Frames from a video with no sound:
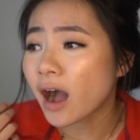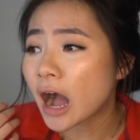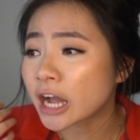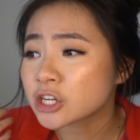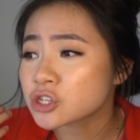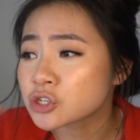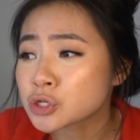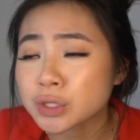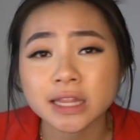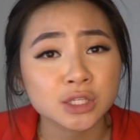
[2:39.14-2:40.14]
I just
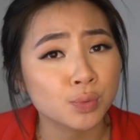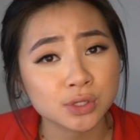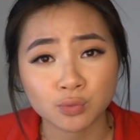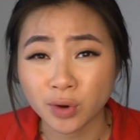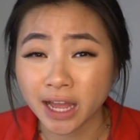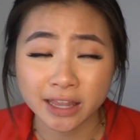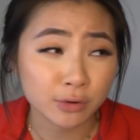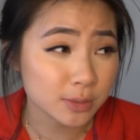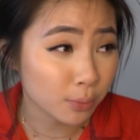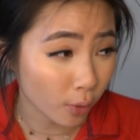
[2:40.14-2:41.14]
knew that this wasn't right, and there
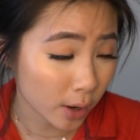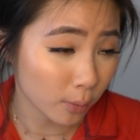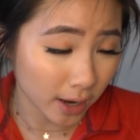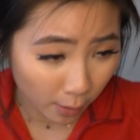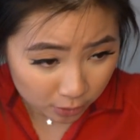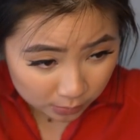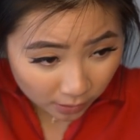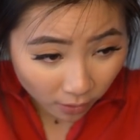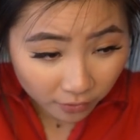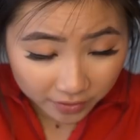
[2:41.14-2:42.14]
was a point where I was
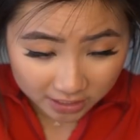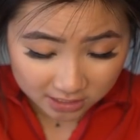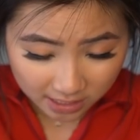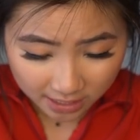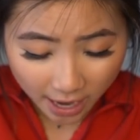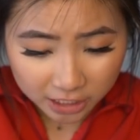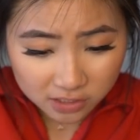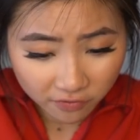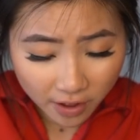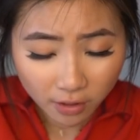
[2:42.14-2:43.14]
doing all of this and I
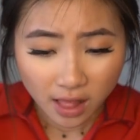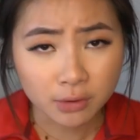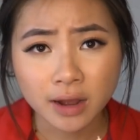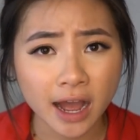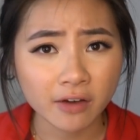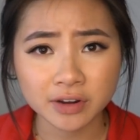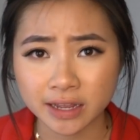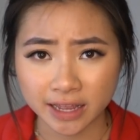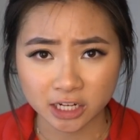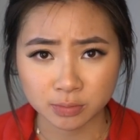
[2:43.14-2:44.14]
just felt, I don't have an
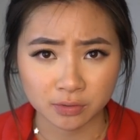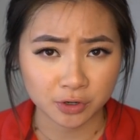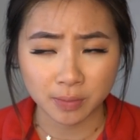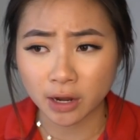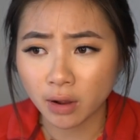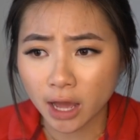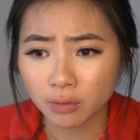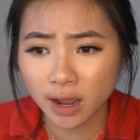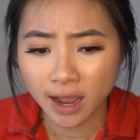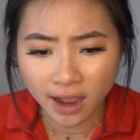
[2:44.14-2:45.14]
engagement group. I
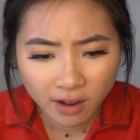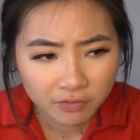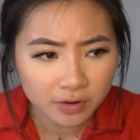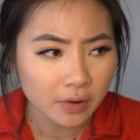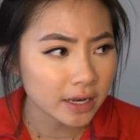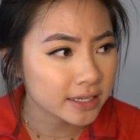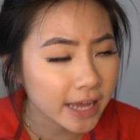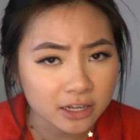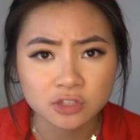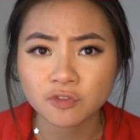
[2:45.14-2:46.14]
don't have an
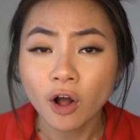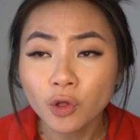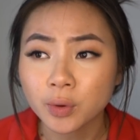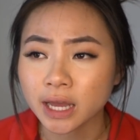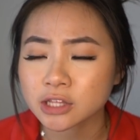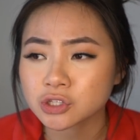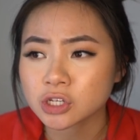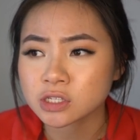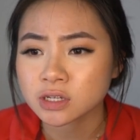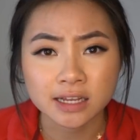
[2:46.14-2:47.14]
engaged following. It's
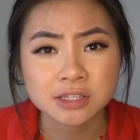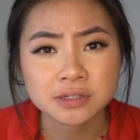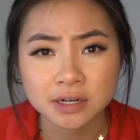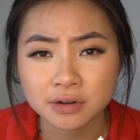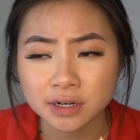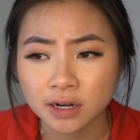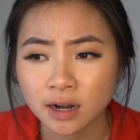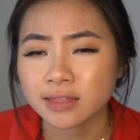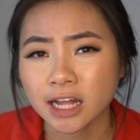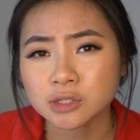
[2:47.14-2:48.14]
just an
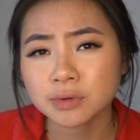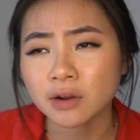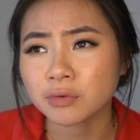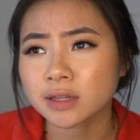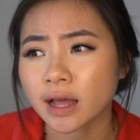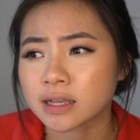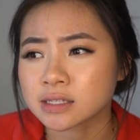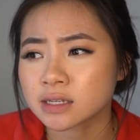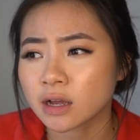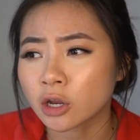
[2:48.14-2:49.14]
exterior. And that's when I
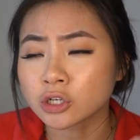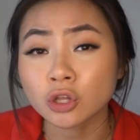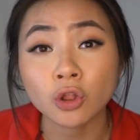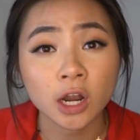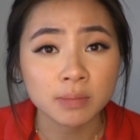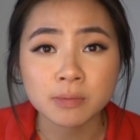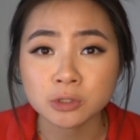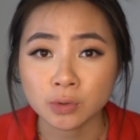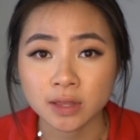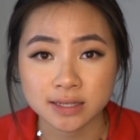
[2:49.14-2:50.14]
realized there's a lot of
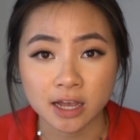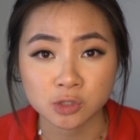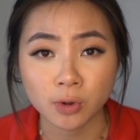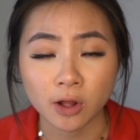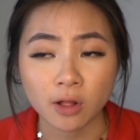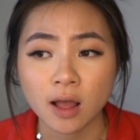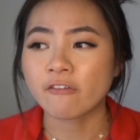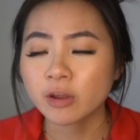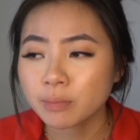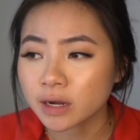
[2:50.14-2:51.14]
people doing this as well.
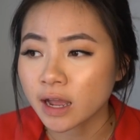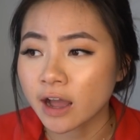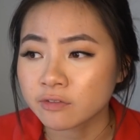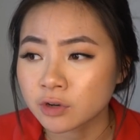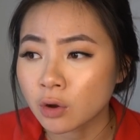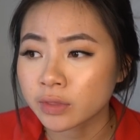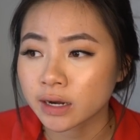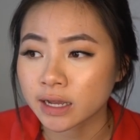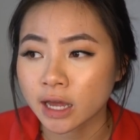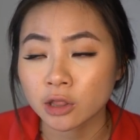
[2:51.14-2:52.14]
Everybody I've known
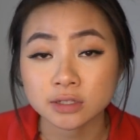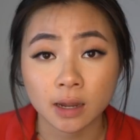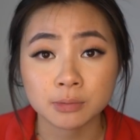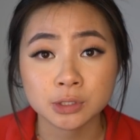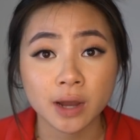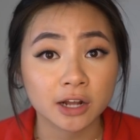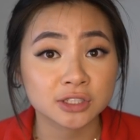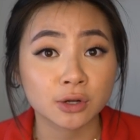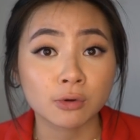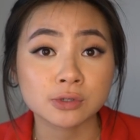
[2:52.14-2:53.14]
that I kind of looked up to
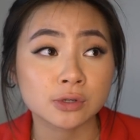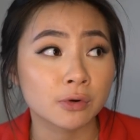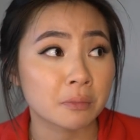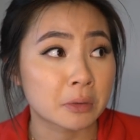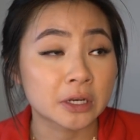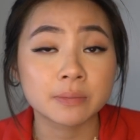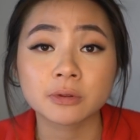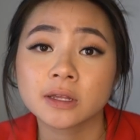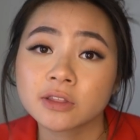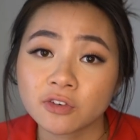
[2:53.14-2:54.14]
actually also
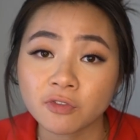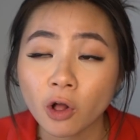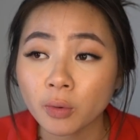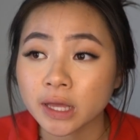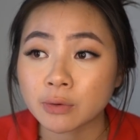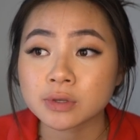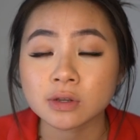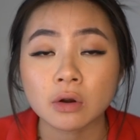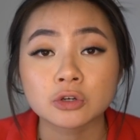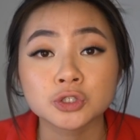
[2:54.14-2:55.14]
manipulated their following. It
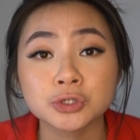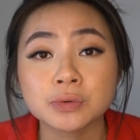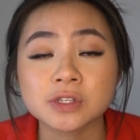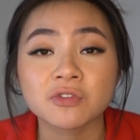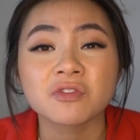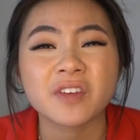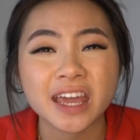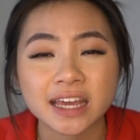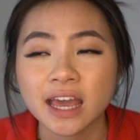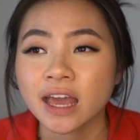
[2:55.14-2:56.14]
wasn't true, it was
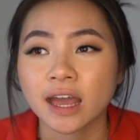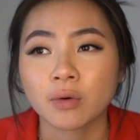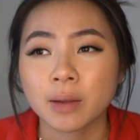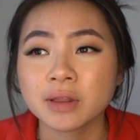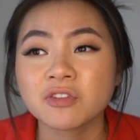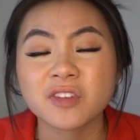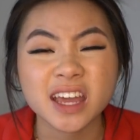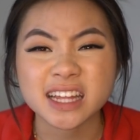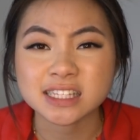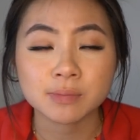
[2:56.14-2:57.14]
fake. And when I mean
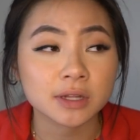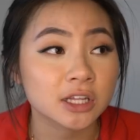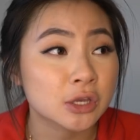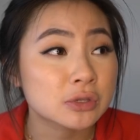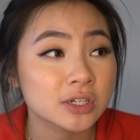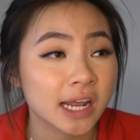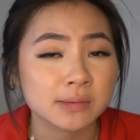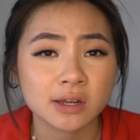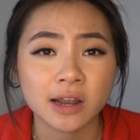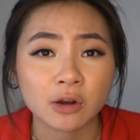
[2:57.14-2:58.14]
fake, it's typically
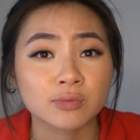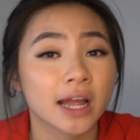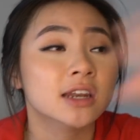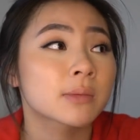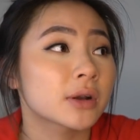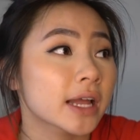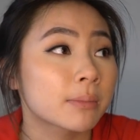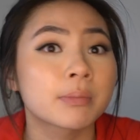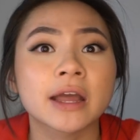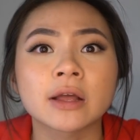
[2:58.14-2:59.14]
usernames that are like random. They're like
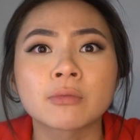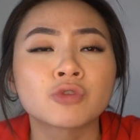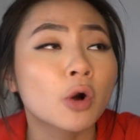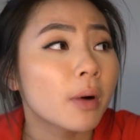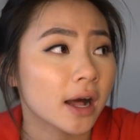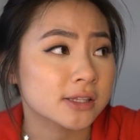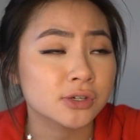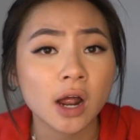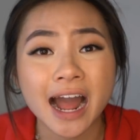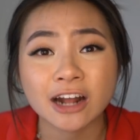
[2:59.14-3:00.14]
robots.
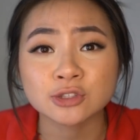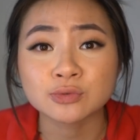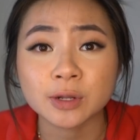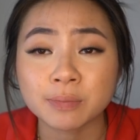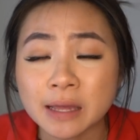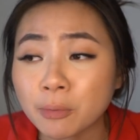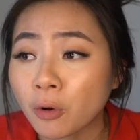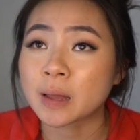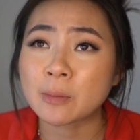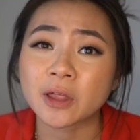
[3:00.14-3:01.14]
They're not actually real
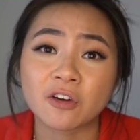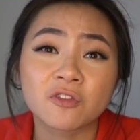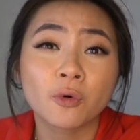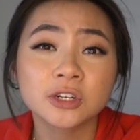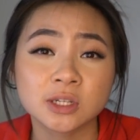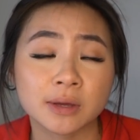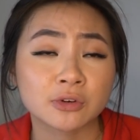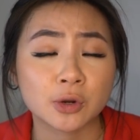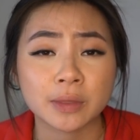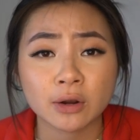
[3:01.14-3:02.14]
people. People that are forced to be
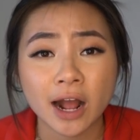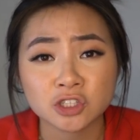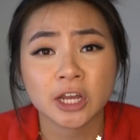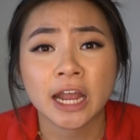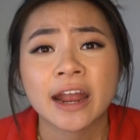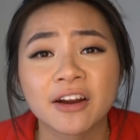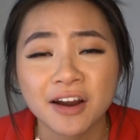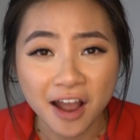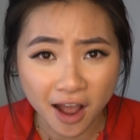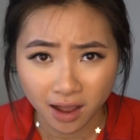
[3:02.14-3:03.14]
in a group, they don't
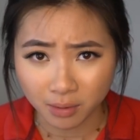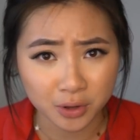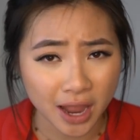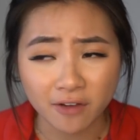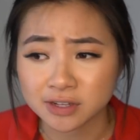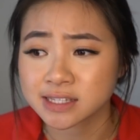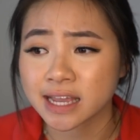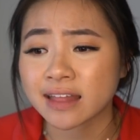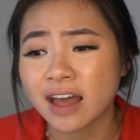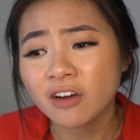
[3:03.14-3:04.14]
care about what you have to
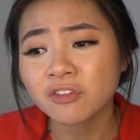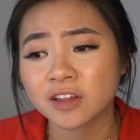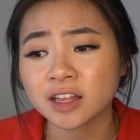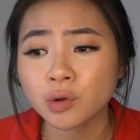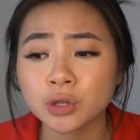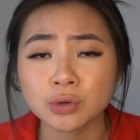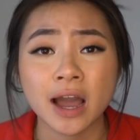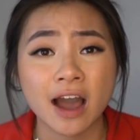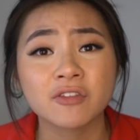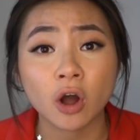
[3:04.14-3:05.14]
say. And that feeling when you
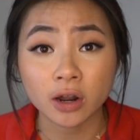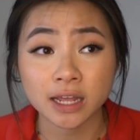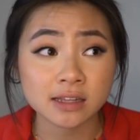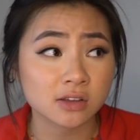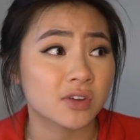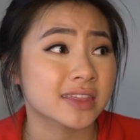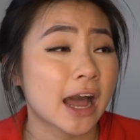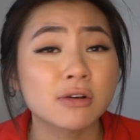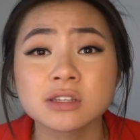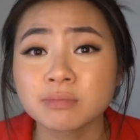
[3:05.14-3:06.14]
have an audience of
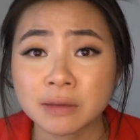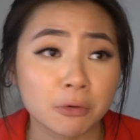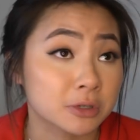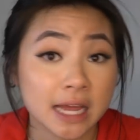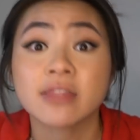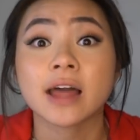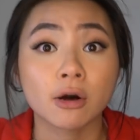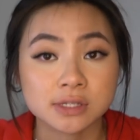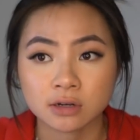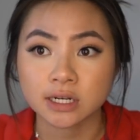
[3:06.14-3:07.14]
1,000 people,
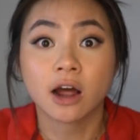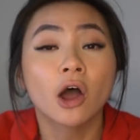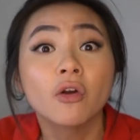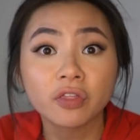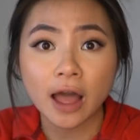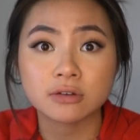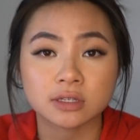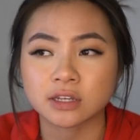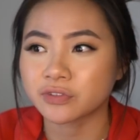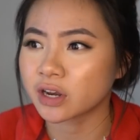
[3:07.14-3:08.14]
10,000,
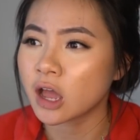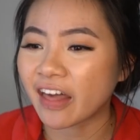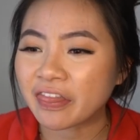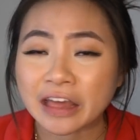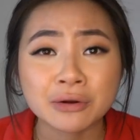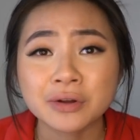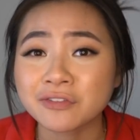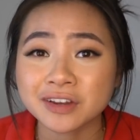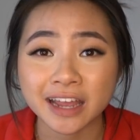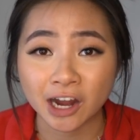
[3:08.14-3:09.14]
100,000 even, and they don't
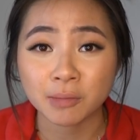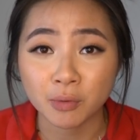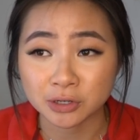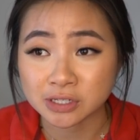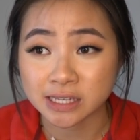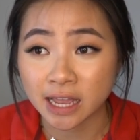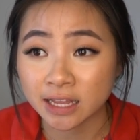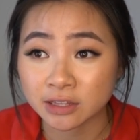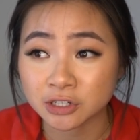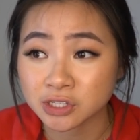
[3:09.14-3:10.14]
even care about what you're
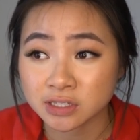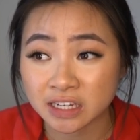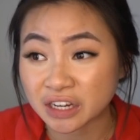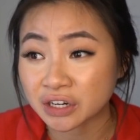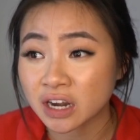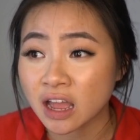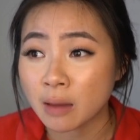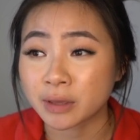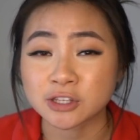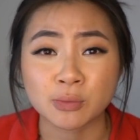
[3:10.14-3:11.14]
saying, and they're just here
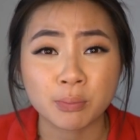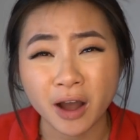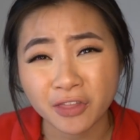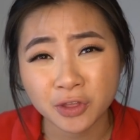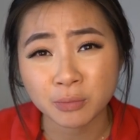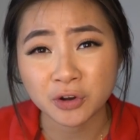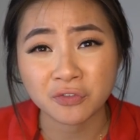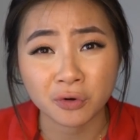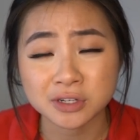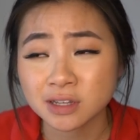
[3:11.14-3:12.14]
because you bought them or you
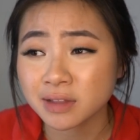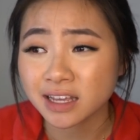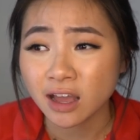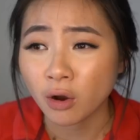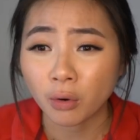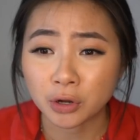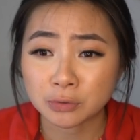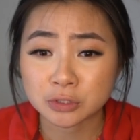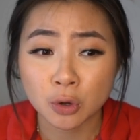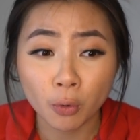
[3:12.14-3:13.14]
forced them, like, or
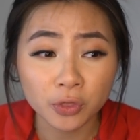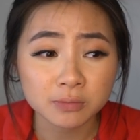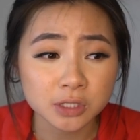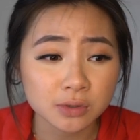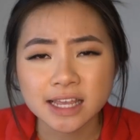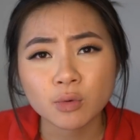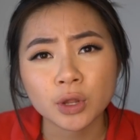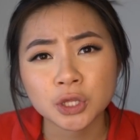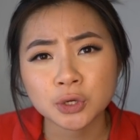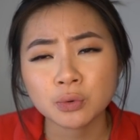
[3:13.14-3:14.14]
you told them to. Like
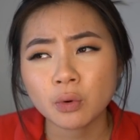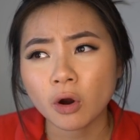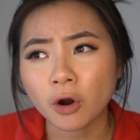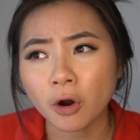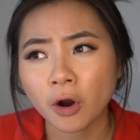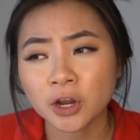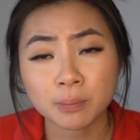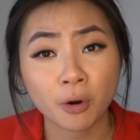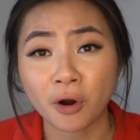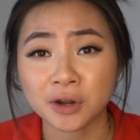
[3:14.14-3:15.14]
when you are in a
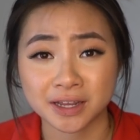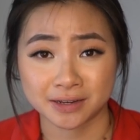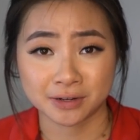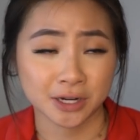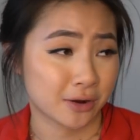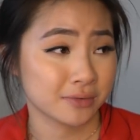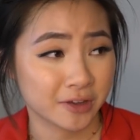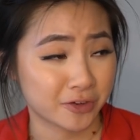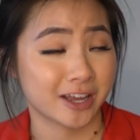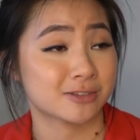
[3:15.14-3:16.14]
party, you know,
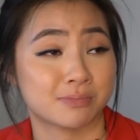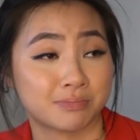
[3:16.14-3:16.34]
if you guys